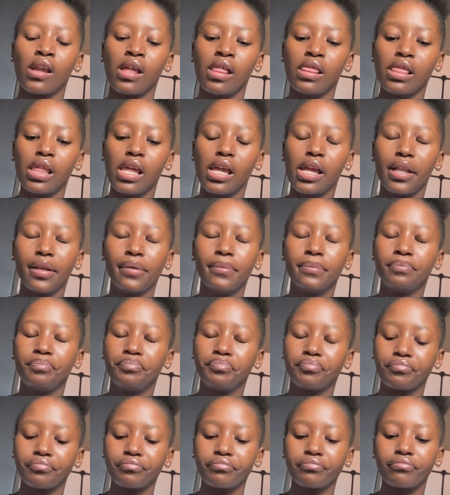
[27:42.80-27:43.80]
Then
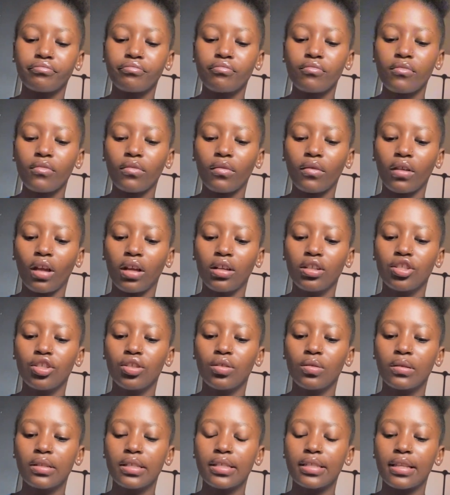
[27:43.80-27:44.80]
she
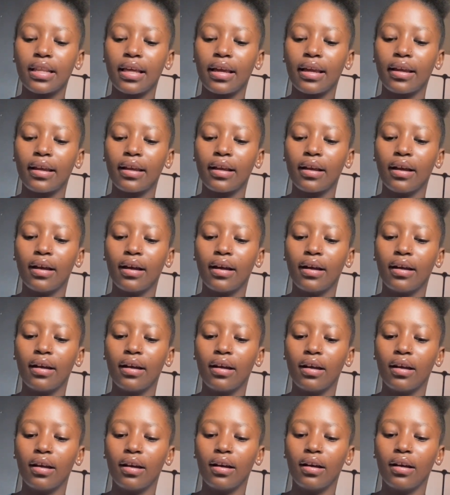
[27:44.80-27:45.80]
was like,
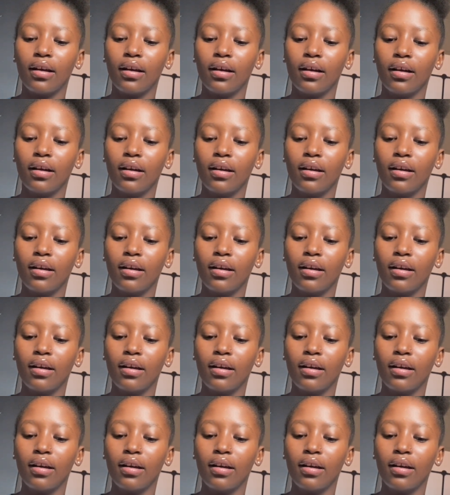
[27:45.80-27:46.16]
and